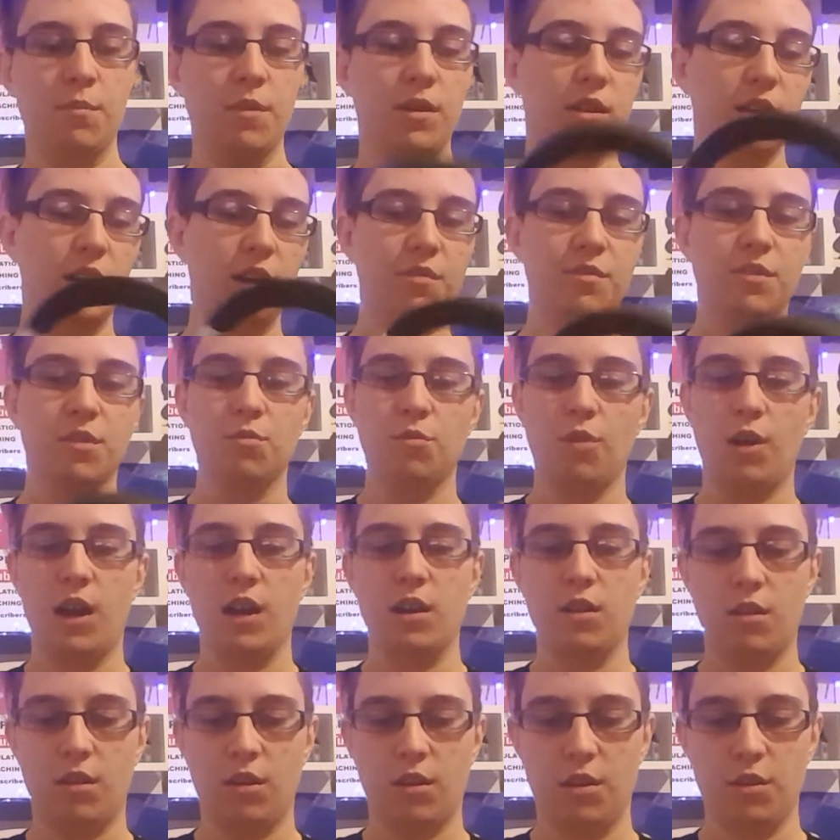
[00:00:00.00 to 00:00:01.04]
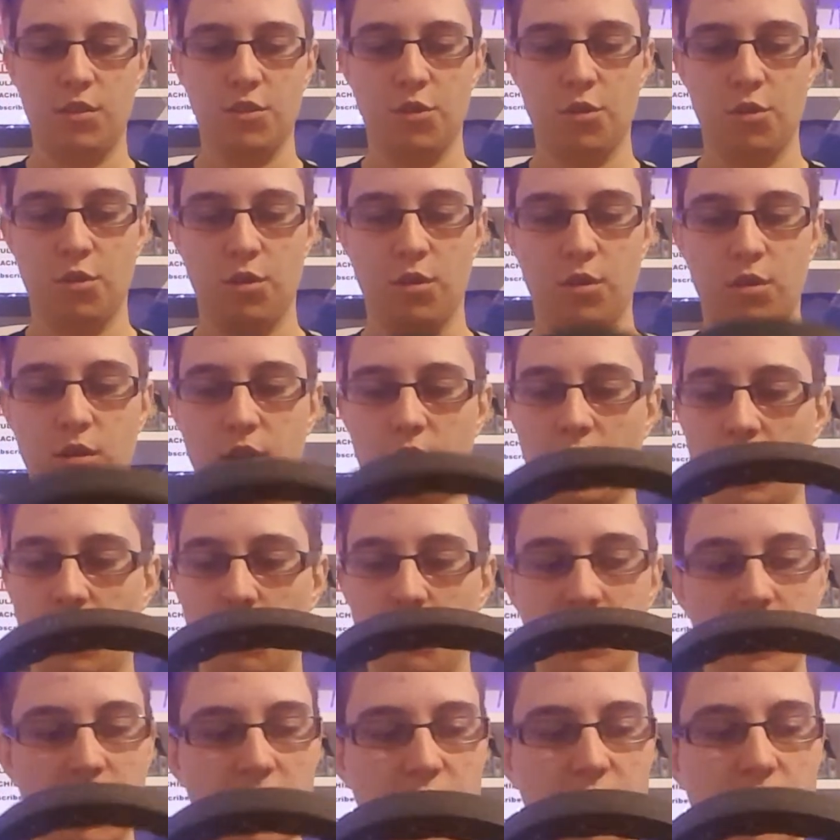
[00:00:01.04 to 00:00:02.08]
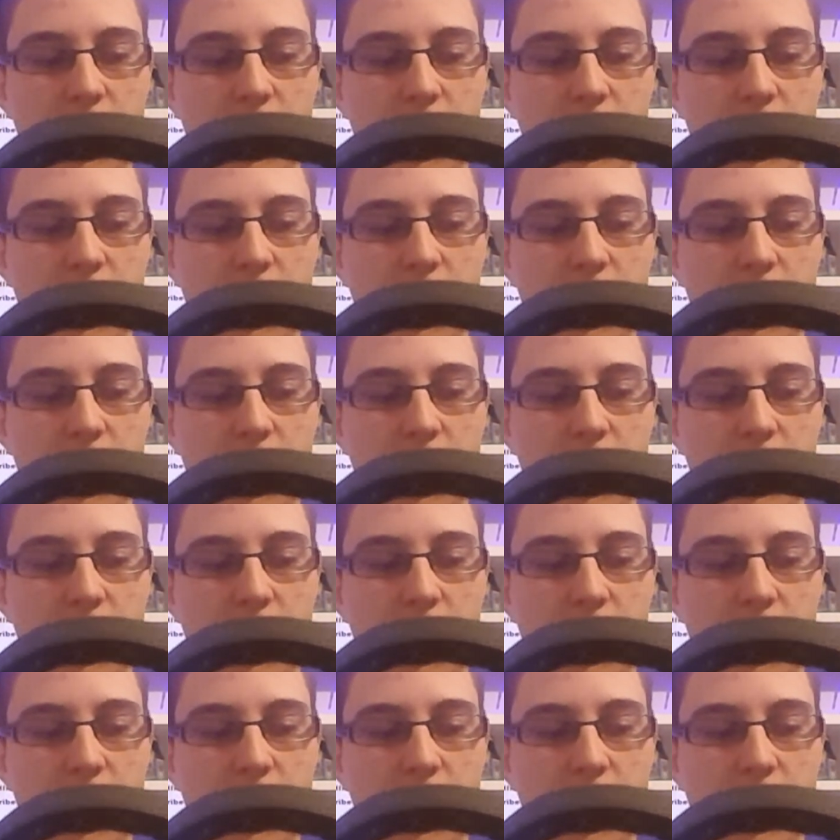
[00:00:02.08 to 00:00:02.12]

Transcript: Left and right on your ear